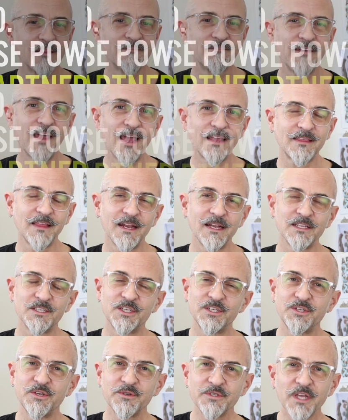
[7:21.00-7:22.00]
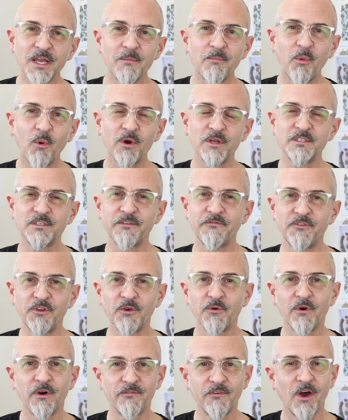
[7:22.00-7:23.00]
the fact that it's using points of
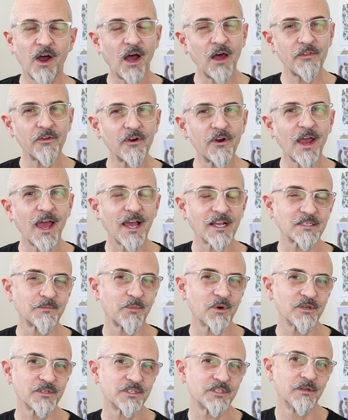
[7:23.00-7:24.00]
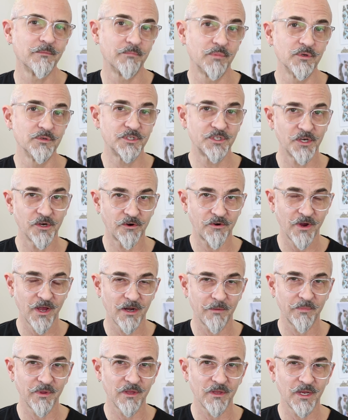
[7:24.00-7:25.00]
view of other experts to boost your
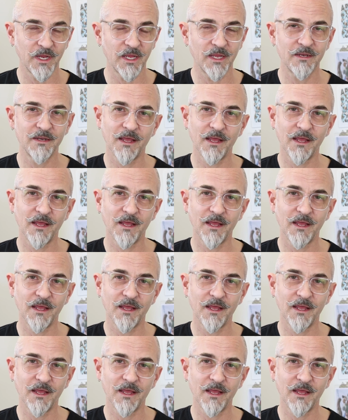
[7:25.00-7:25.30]
credibility.